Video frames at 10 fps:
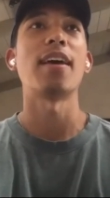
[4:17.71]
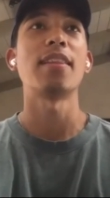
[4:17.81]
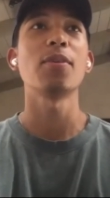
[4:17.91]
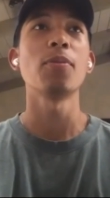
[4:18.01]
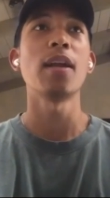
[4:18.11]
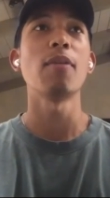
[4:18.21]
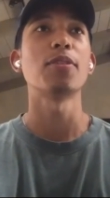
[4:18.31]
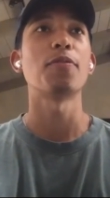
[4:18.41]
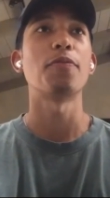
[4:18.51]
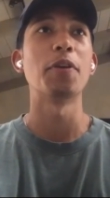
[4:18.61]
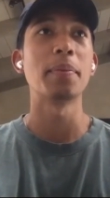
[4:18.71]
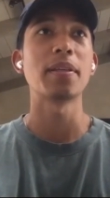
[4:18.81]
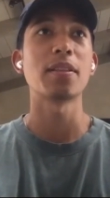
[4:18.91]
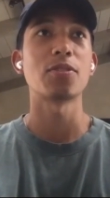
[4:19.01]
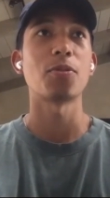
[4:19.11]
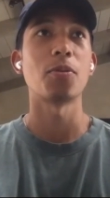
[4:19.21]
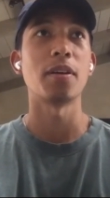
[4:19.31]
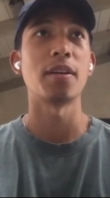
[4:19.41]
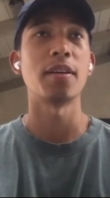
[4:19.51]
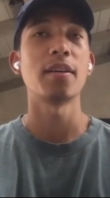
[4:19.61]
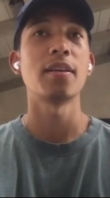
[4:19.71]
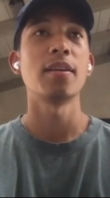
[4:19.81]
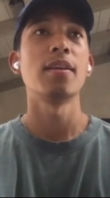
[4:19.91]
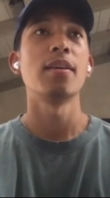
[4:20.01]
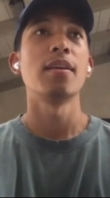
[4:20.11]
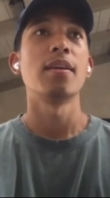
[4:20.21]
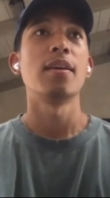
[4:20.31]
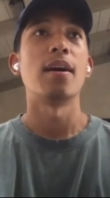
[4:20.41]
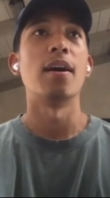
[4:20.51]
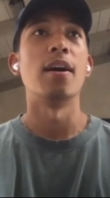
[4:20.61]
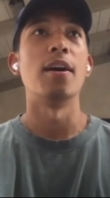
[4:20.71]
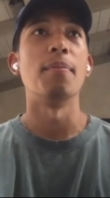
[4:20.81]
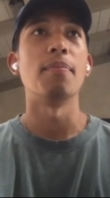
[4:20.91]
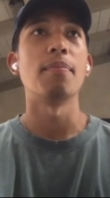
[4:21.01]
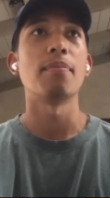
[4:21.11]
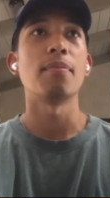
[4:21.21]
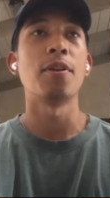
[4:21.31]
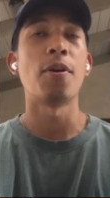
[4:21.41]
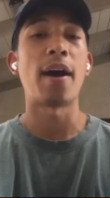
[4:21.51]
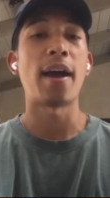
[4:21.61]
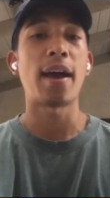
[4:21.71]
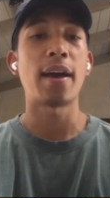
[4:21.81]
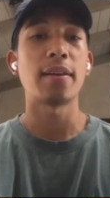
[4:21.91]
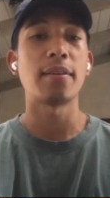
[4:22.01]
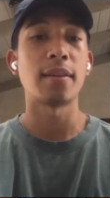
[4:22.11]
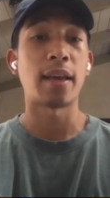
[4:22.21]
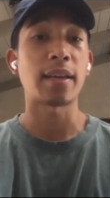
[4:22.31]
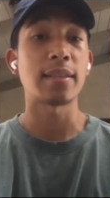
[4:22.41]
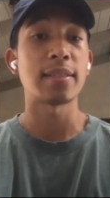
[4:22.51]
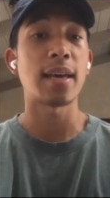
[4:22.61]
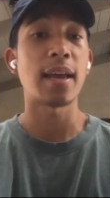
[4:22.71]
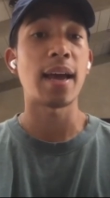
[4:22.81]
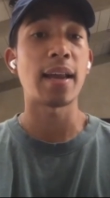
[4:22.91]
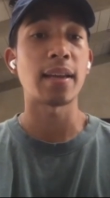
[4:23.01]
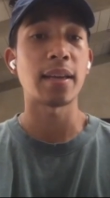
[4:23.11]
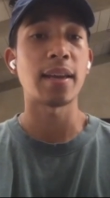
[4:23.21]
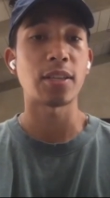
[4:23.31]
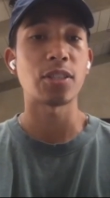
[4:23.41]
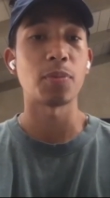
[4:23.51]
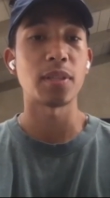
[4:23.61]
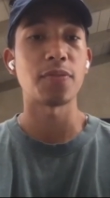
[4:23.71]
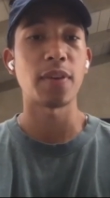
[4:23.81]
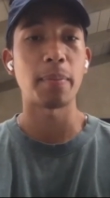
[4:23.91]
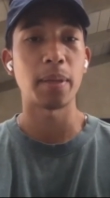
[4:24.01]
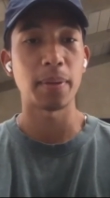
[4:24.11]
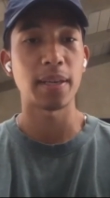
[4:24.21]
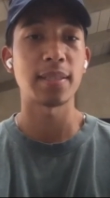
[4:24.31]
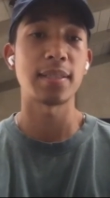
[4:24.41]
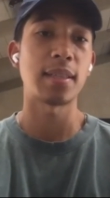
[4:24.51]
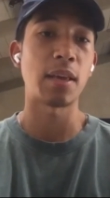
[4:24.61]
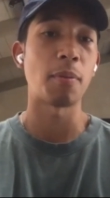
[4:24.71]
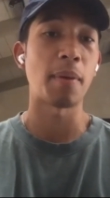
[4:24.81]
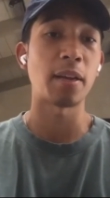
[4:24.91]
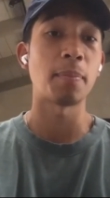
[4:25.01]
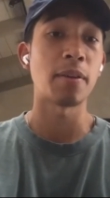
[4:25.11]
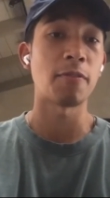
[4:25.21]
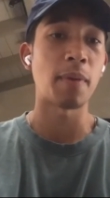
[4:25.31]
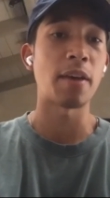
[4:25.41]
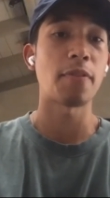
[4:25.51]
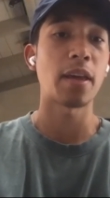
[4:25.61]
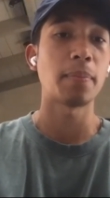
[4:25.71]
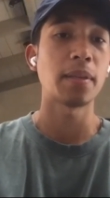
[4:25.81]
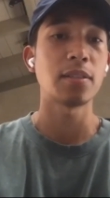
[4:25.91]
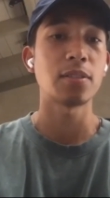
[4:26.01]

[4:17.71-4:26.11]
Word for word: I think when I was filming the story, you know, I had a connection with this family because they reminded me of my family.